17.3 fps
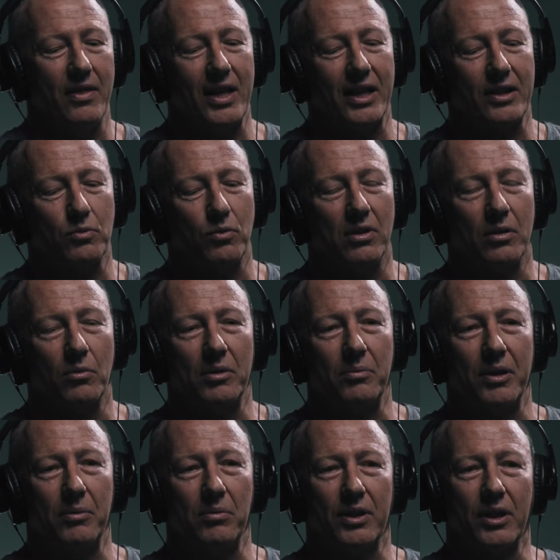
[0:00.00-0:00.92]
And that's why
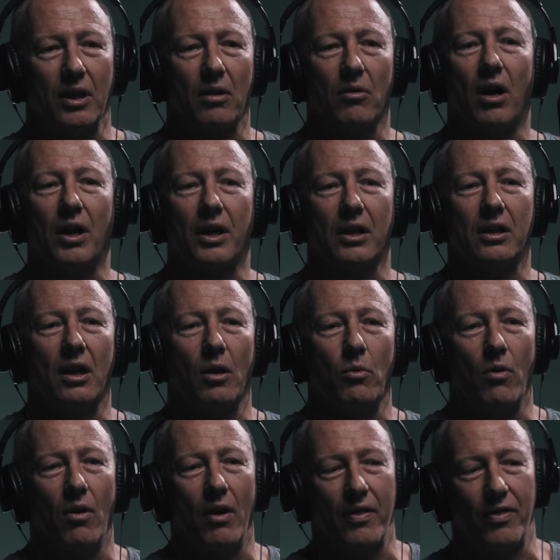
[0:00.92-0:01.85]
when people go, I don't
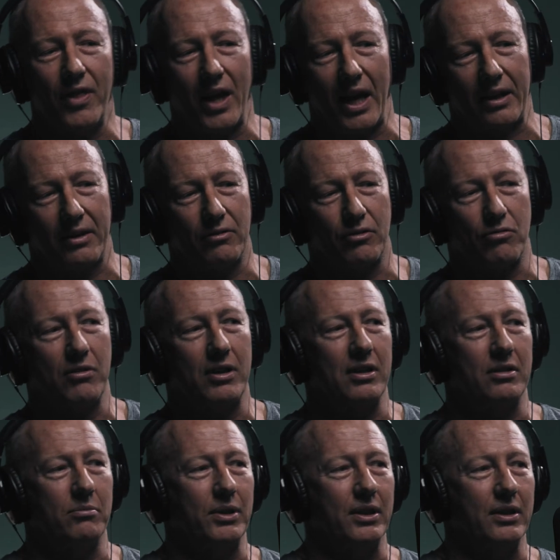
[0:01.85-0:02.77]
know why that
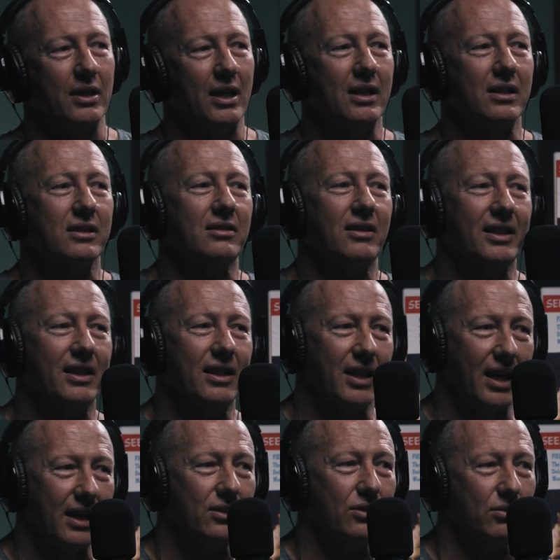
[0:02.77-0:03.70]
triggered me, and it's
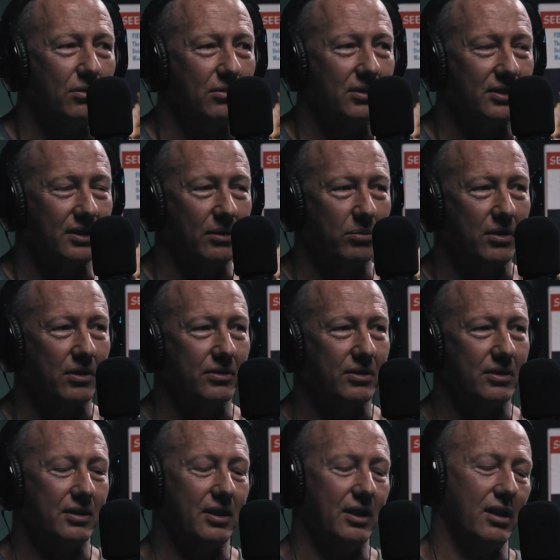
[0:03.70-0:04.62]
like, that's called a
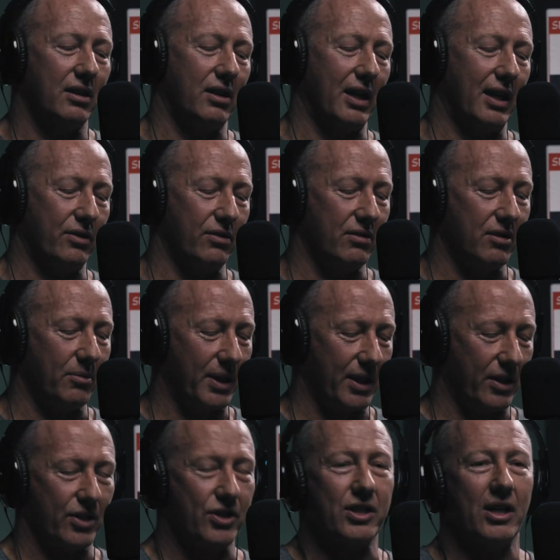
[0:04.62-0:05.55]
subconscious thing, and they talk
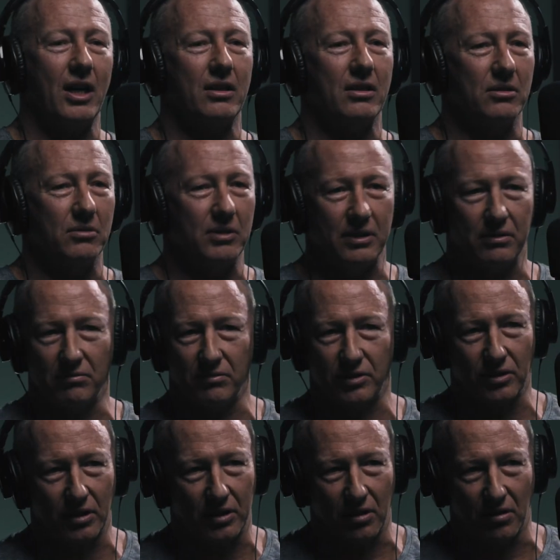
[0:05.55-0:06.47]
about the shadow in
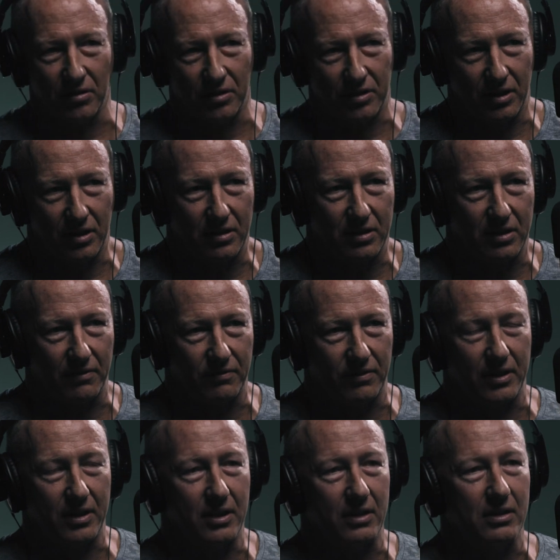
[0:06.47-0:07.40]
psychology and
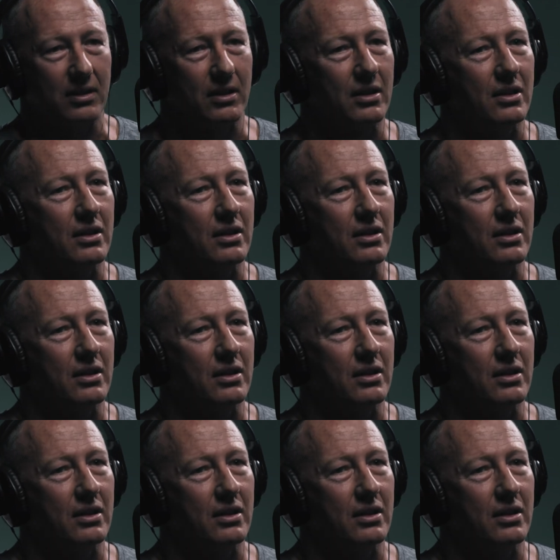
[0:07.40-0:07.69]
stuff like that.